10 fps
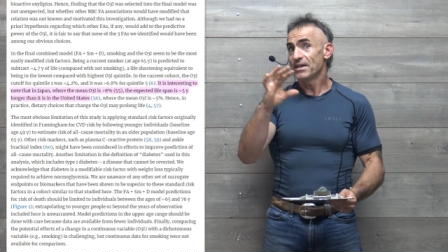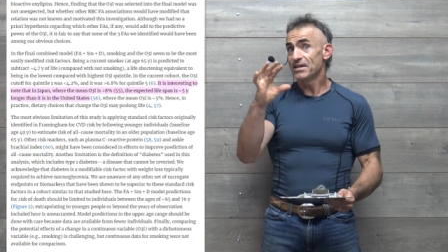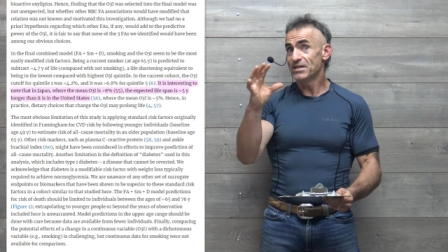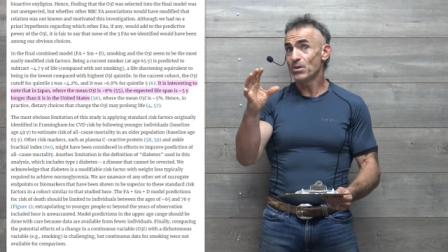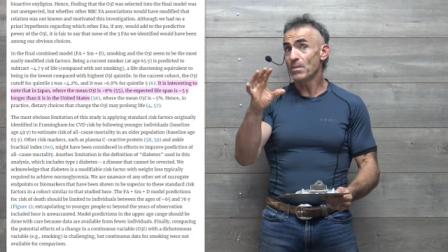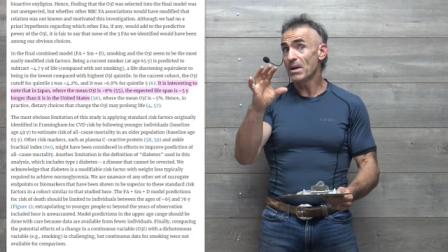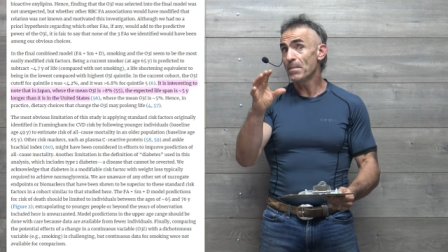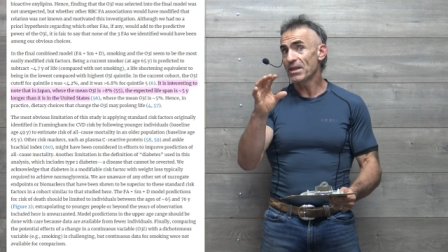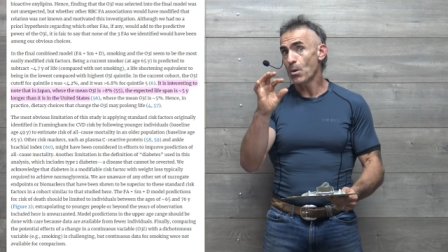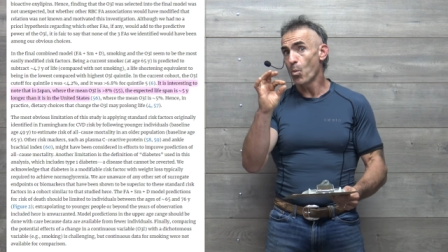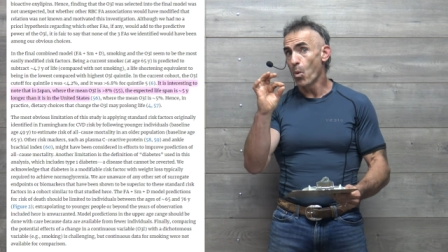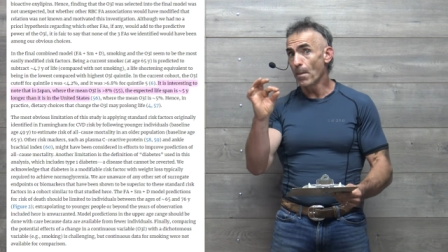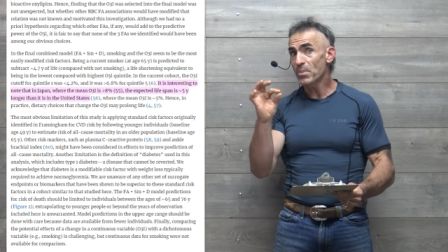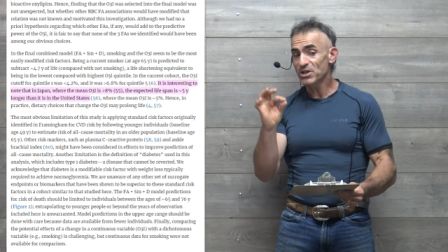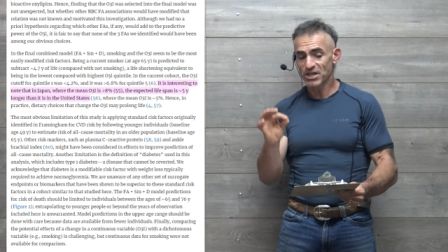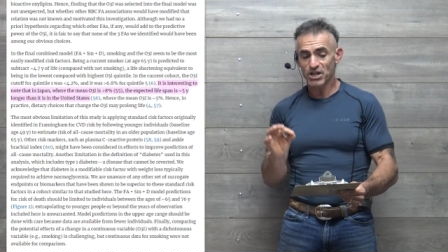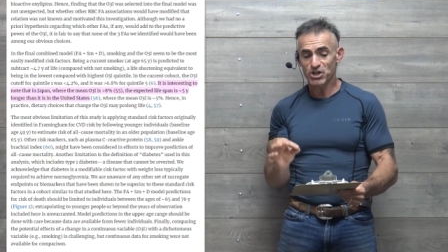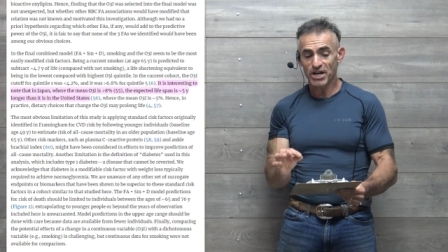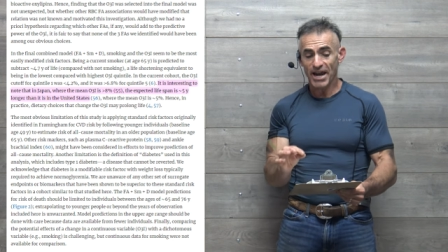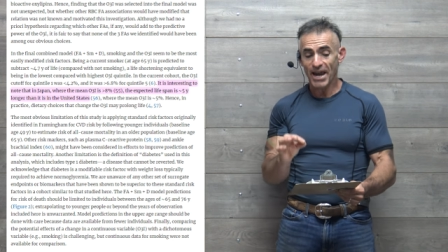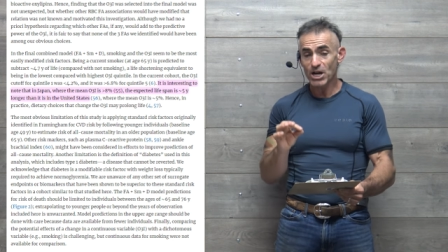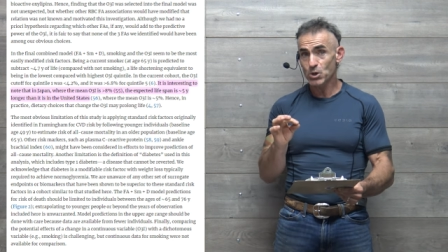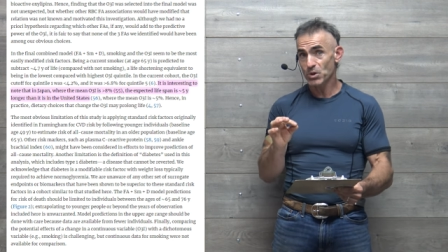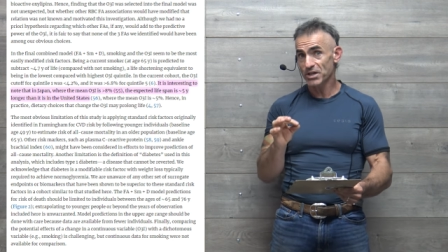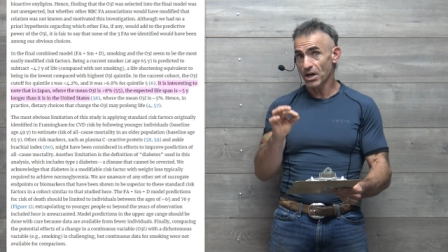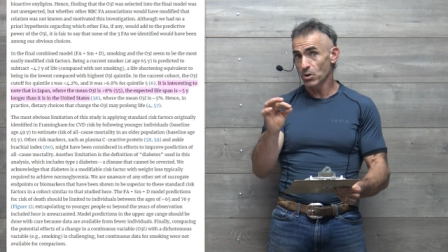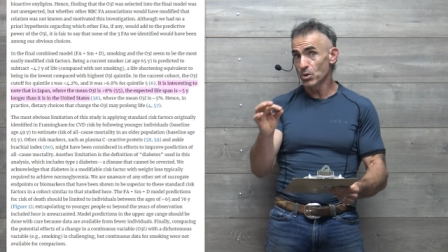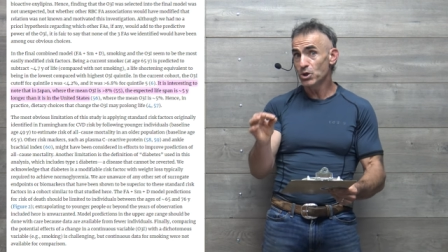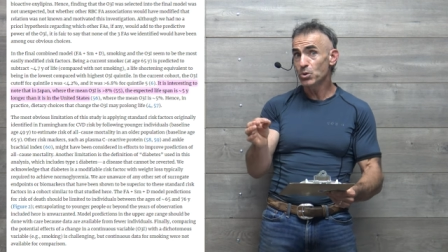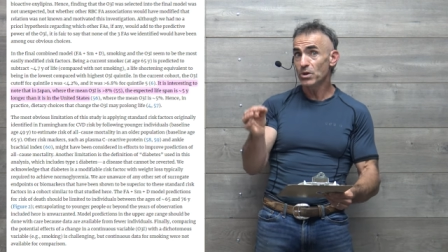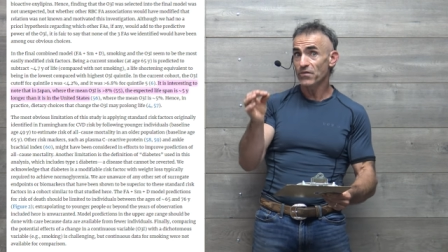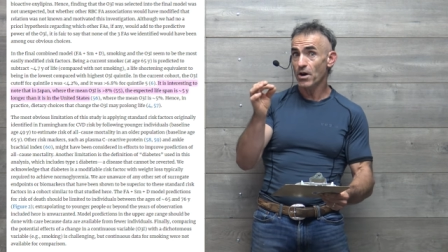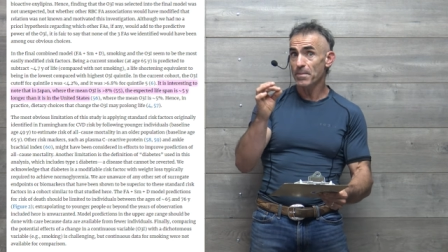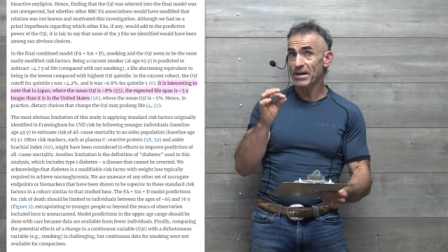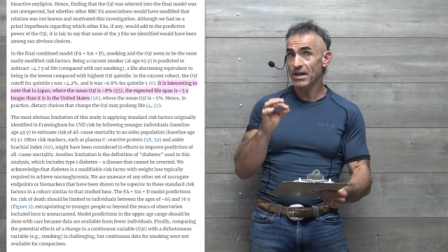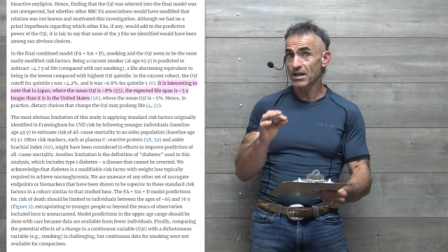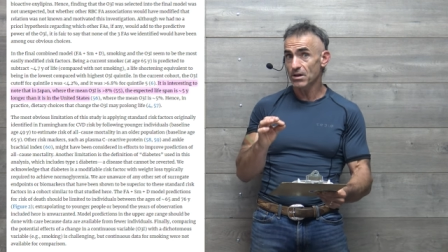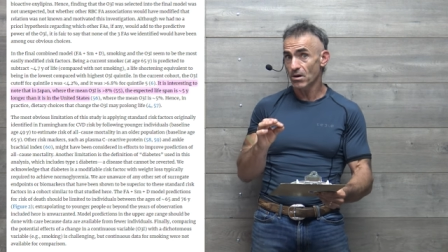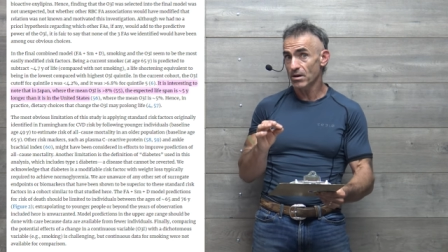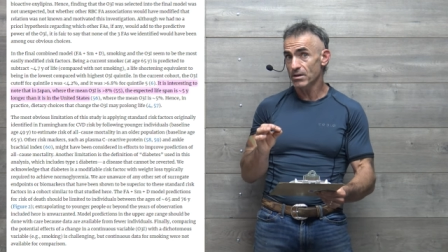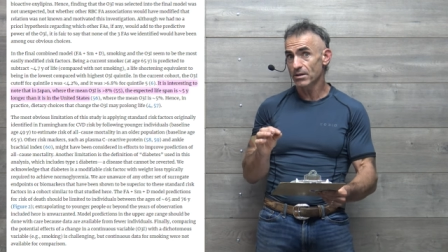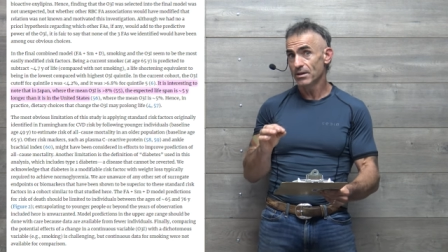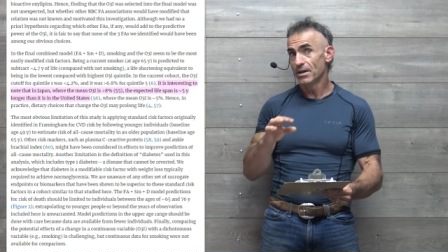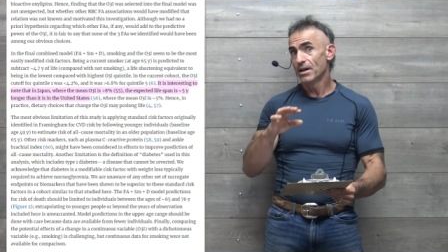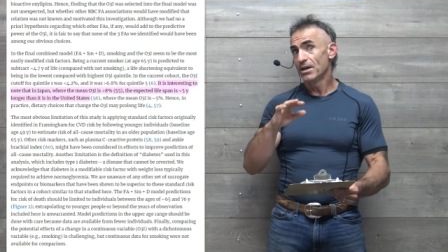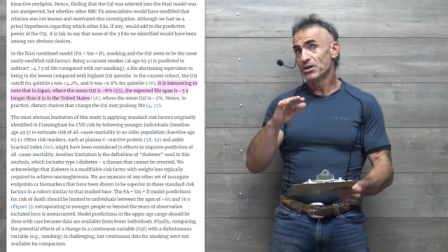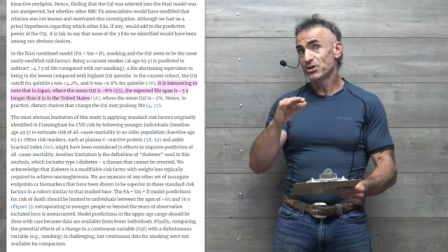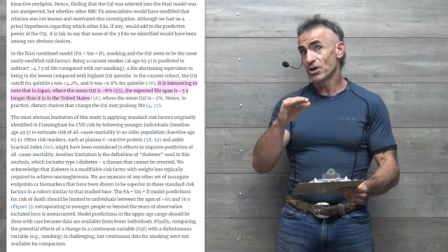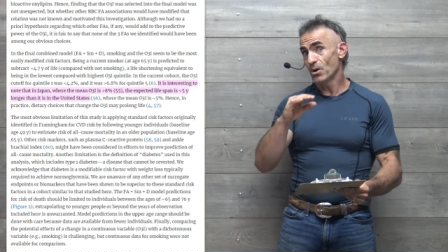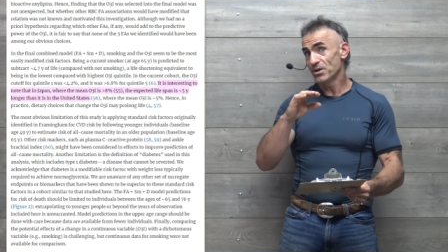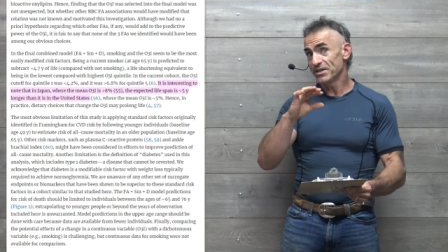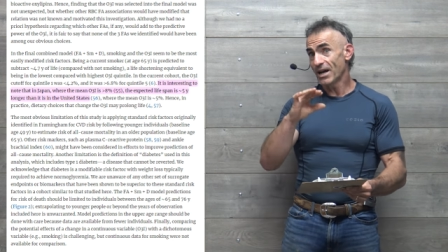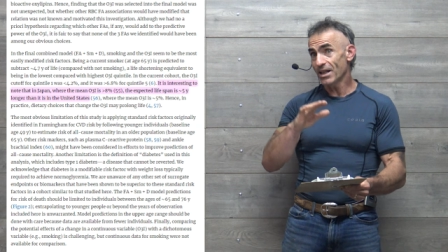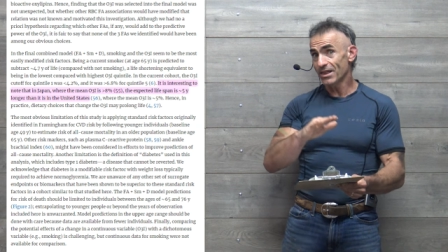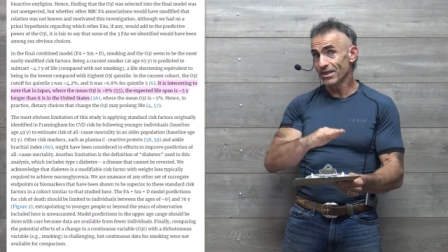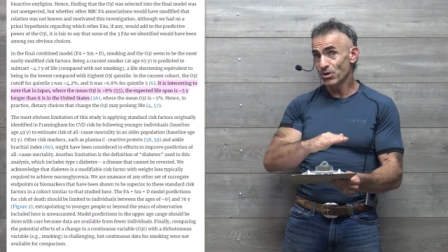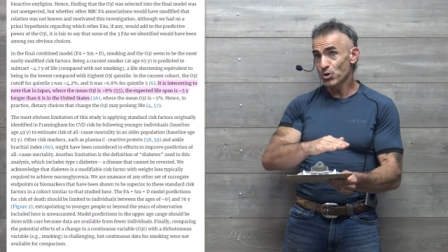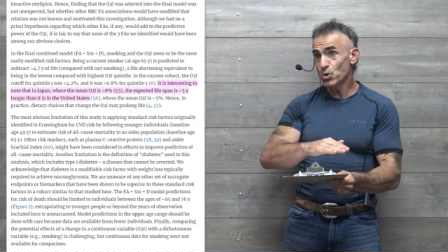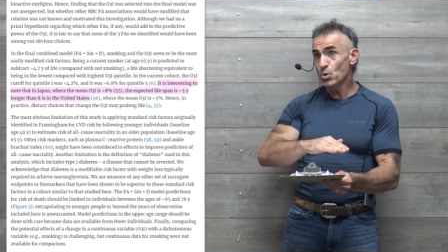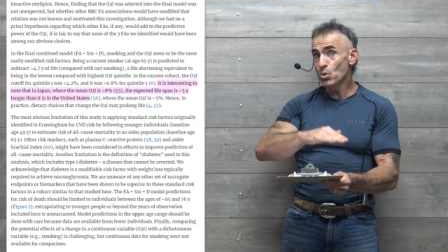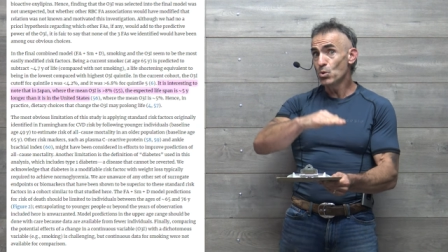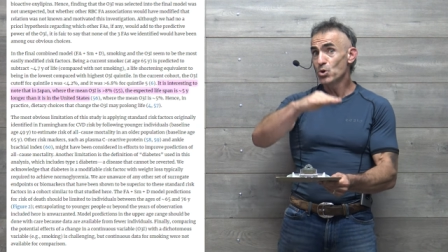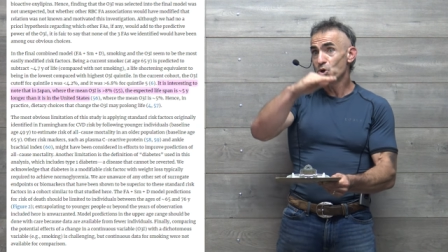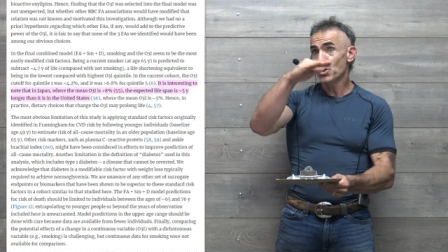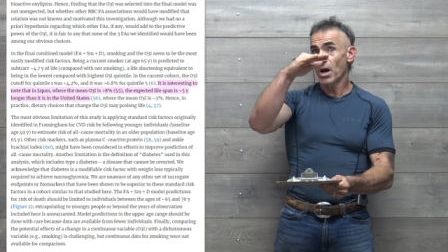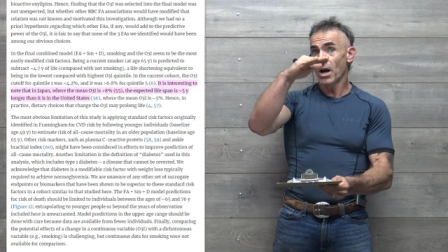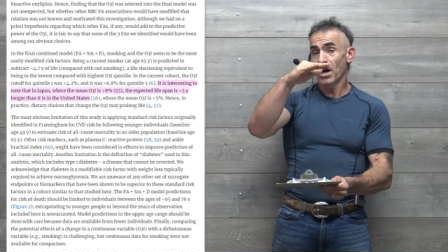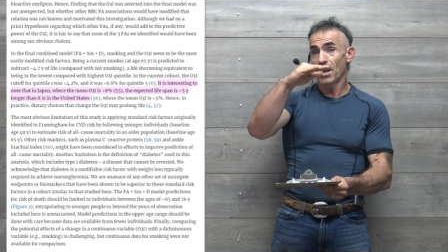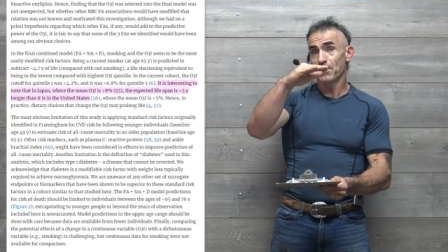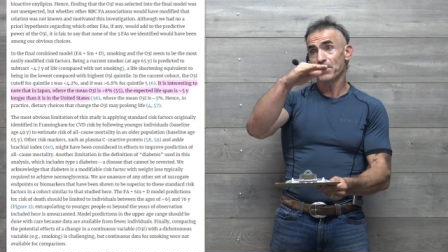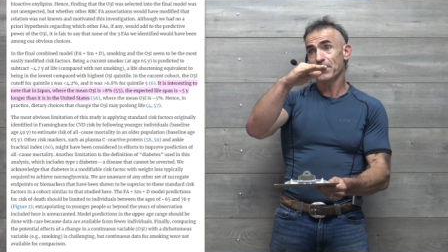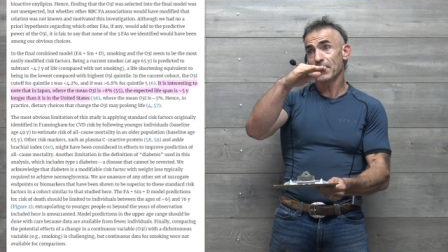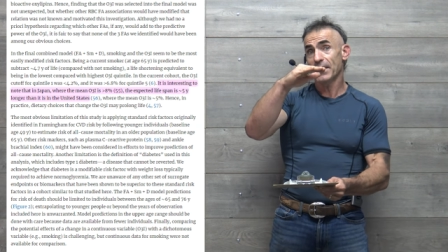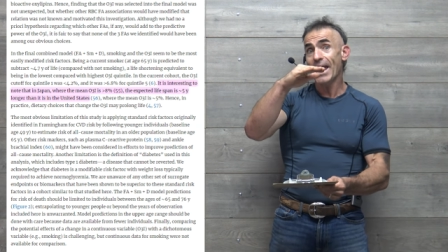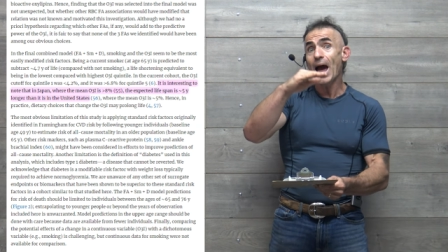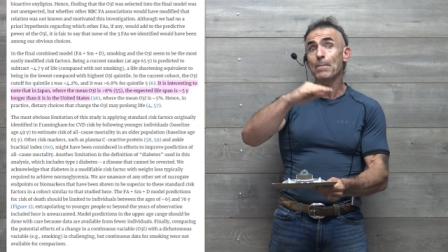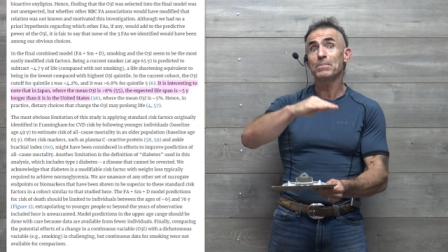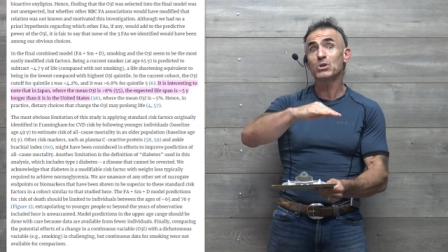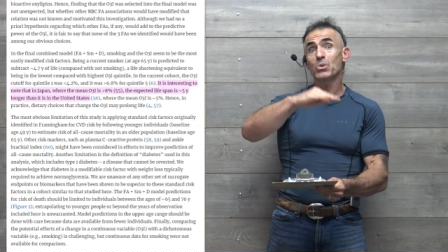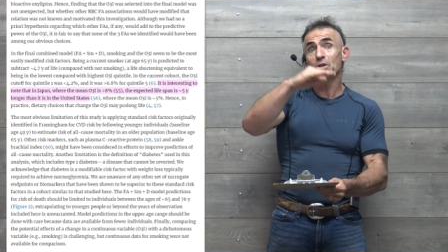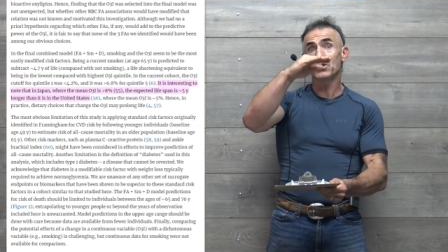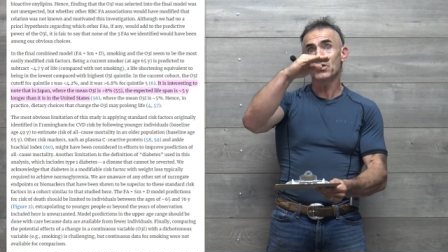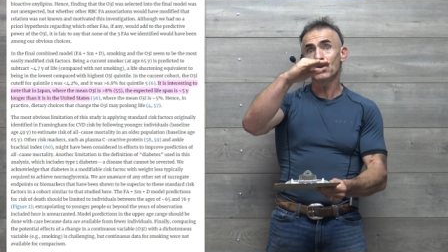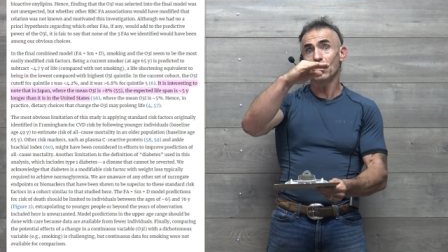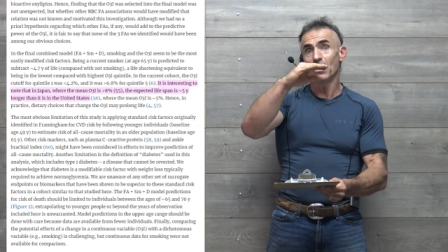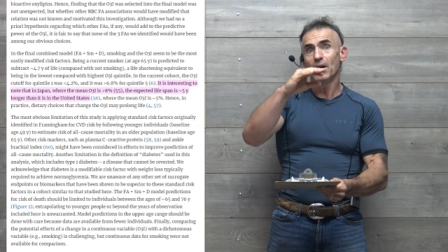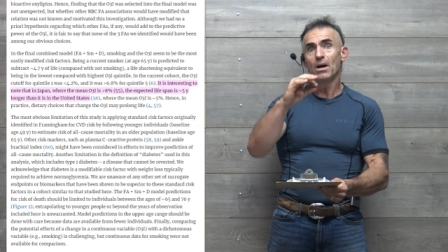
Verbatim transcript: You see what I mean by that 1% change, which they alluded to in the very beginning of the article? So there's not a huge uh, gap between the two.